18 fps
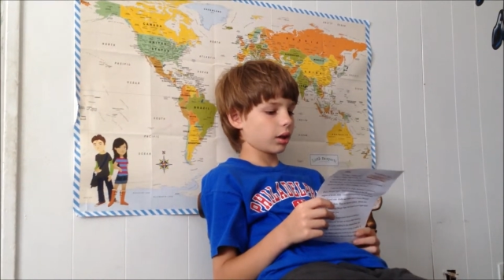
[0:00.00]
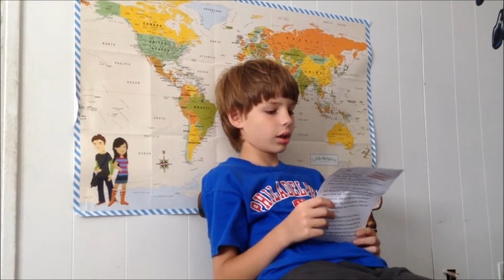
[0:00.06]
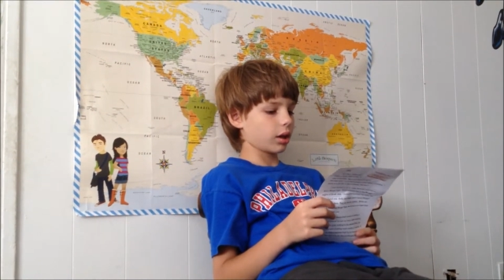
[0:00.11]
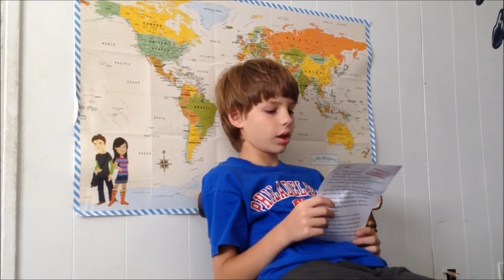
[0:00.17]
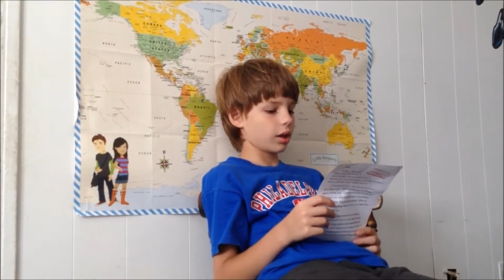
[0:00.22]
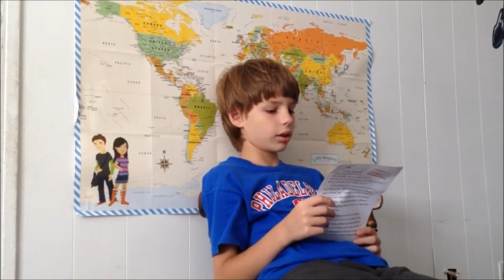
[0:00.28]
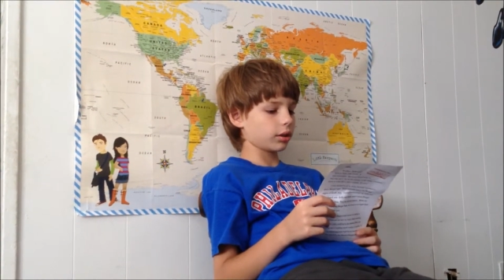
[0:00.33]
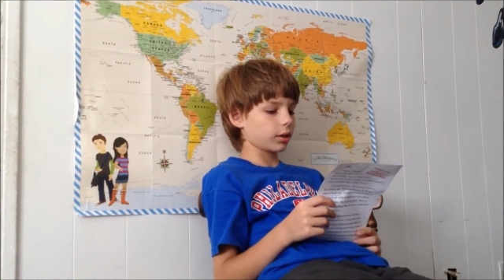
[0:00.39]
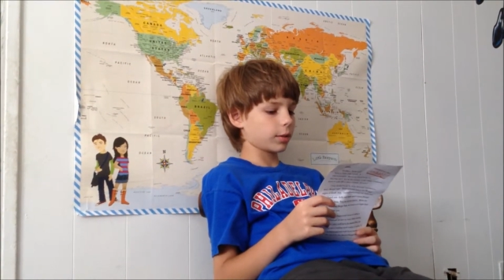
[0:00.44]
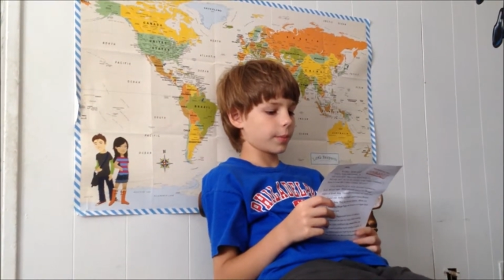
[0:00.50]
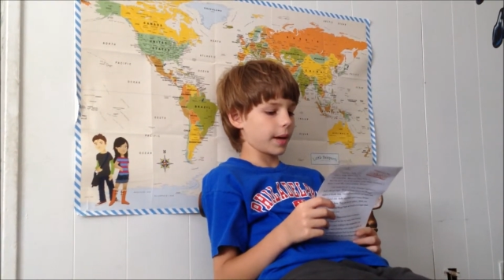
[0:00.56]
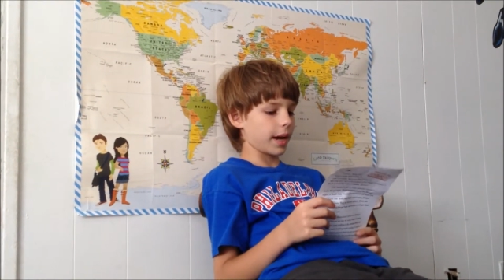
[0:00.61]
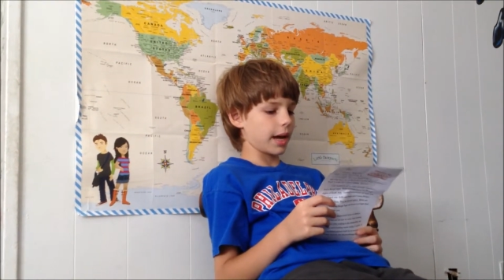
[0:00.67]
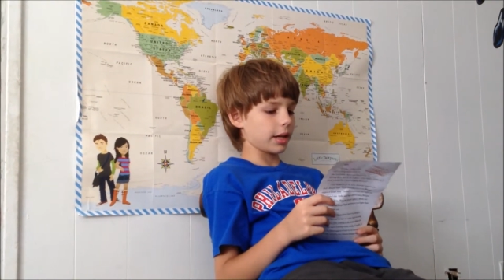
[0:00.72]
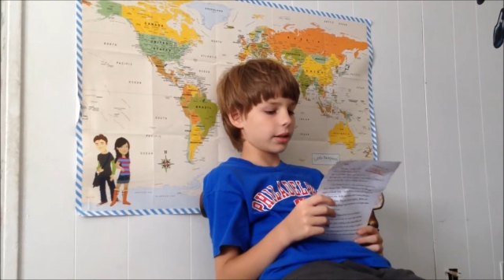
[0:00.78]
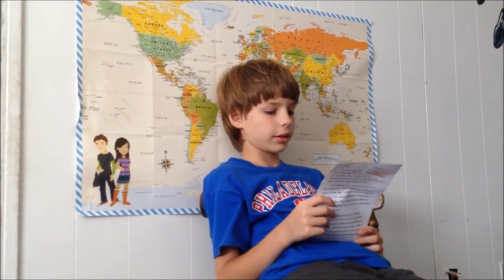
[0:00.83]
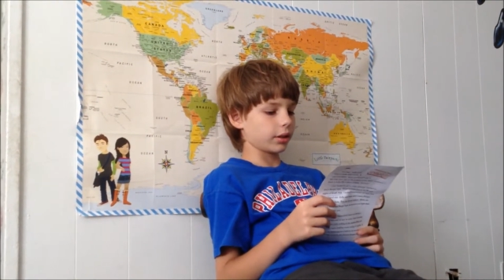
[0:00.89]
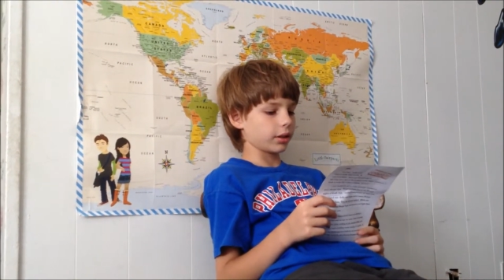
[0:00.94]
color
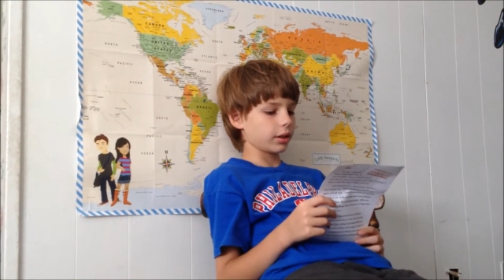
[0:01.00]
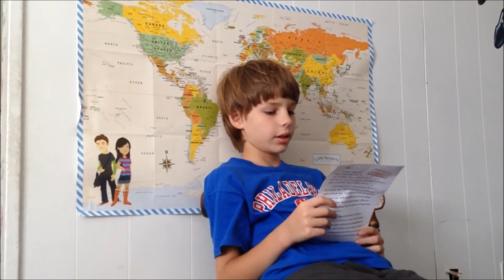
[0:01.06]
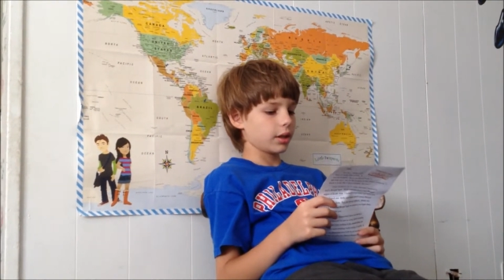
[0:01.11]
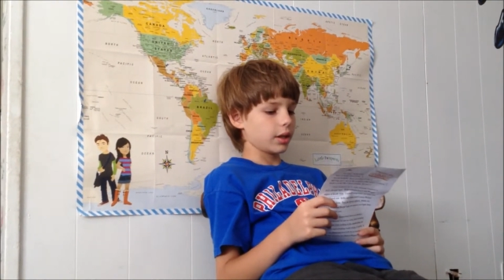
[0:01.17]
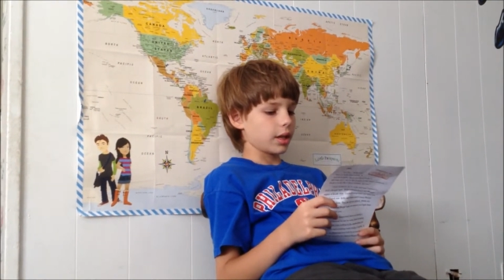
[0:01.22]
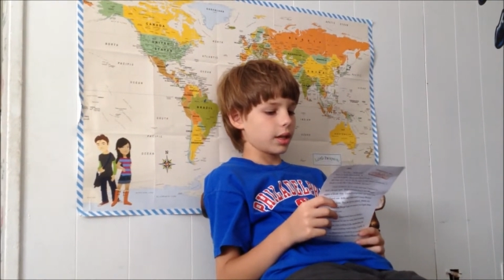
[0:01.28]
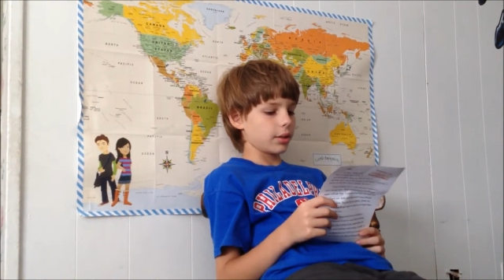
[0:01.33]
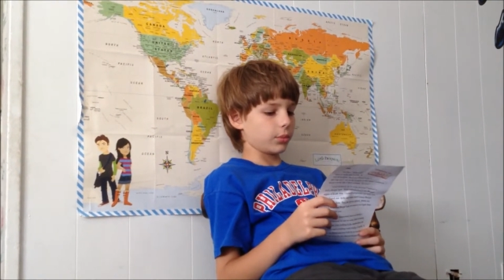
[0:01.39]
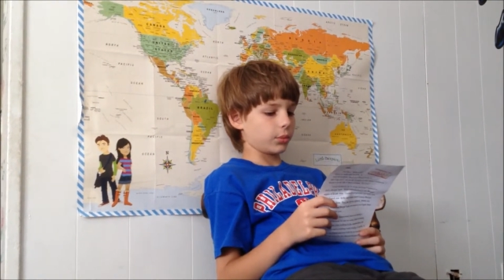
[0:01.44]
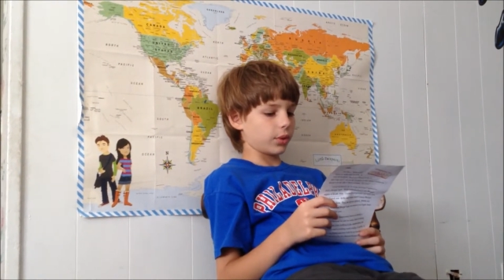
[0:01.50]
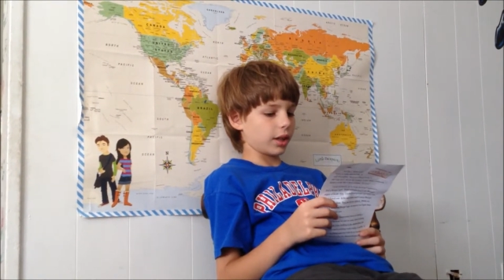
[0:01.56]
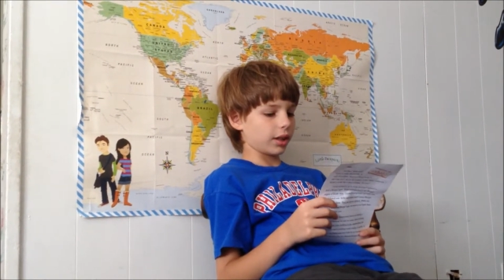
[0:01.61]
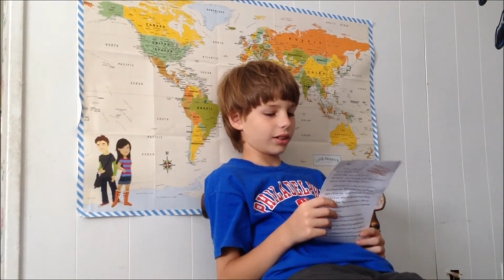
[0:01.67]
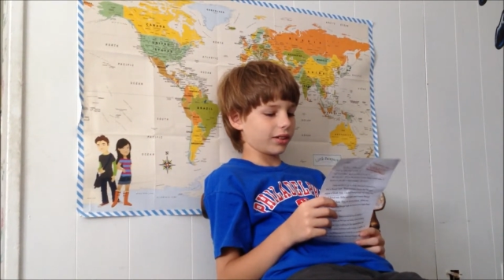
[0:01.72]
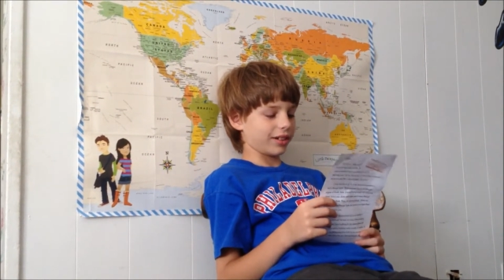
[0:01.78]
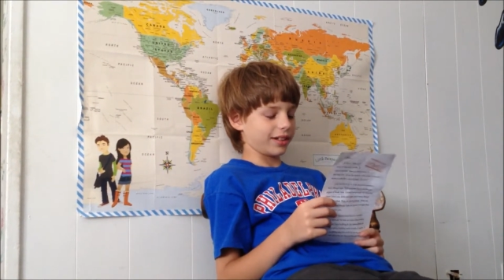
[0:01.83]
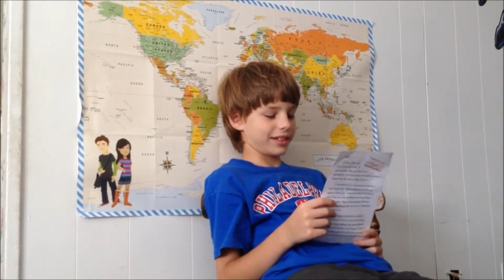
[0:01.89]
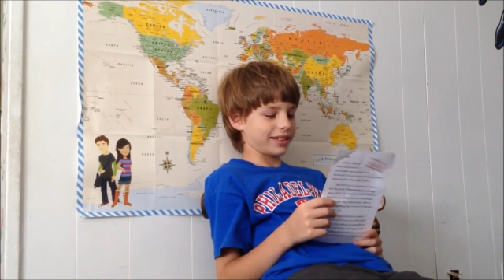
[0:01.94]
powder and
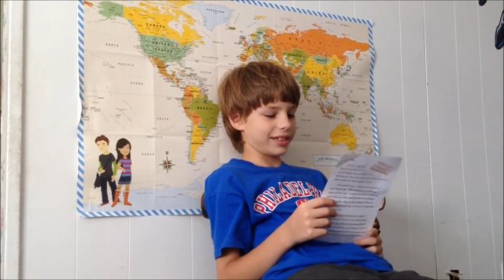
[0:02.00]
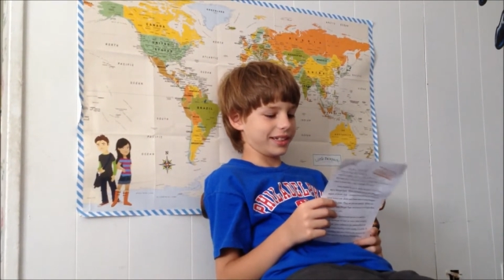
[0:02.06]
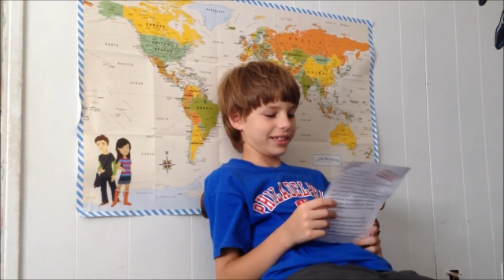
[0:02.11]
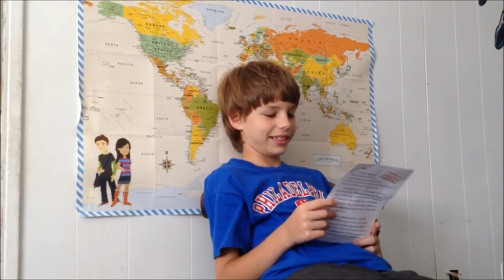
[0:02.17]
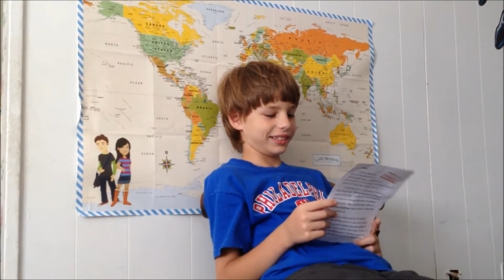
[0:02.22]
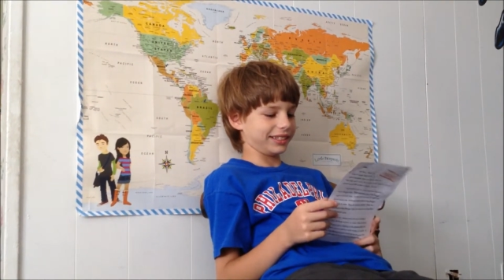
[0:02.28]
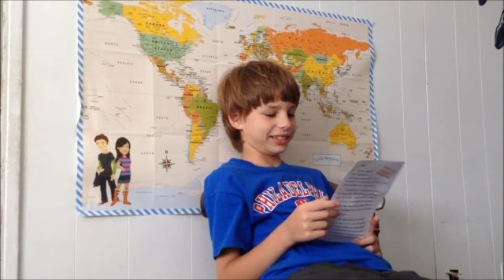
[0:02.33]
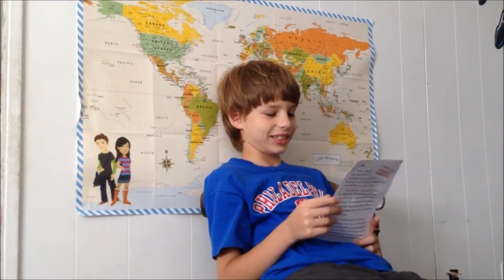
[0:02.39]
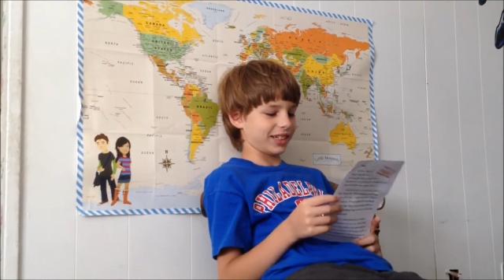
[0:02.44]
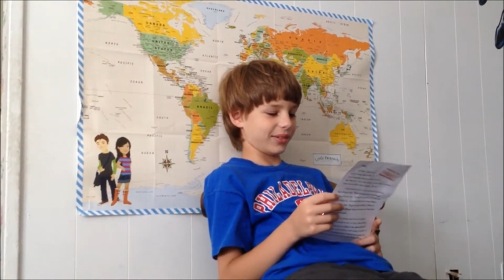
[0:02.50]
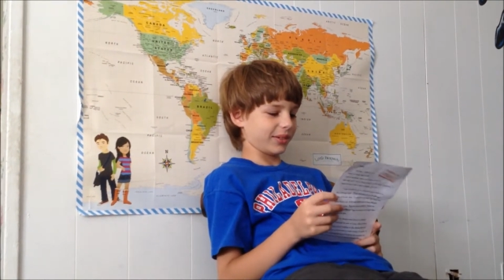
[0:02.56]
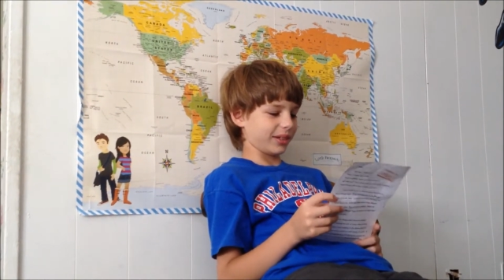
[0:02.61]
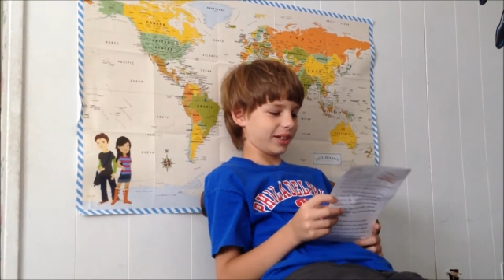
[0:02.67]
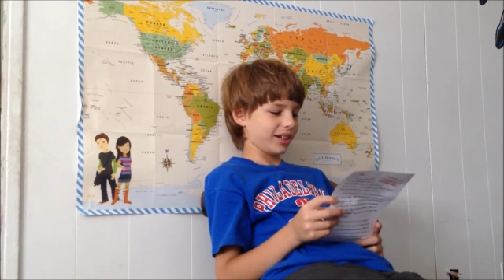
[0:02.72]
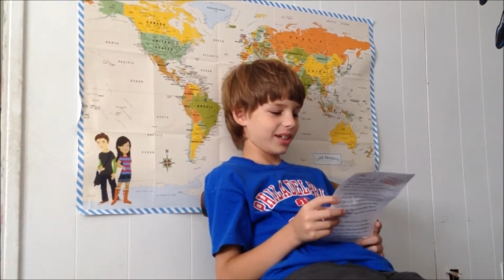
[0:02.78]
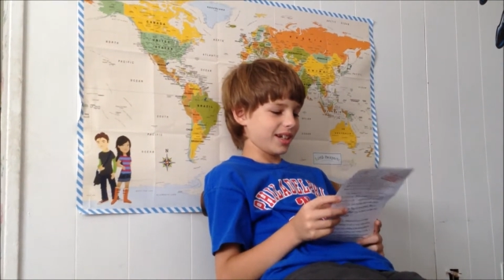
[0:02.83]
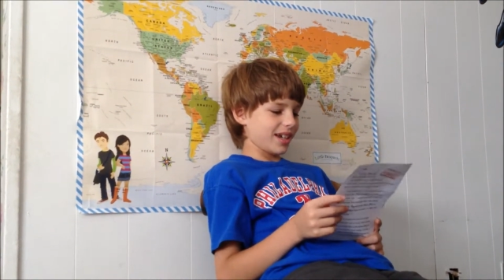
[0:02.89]
water at each other.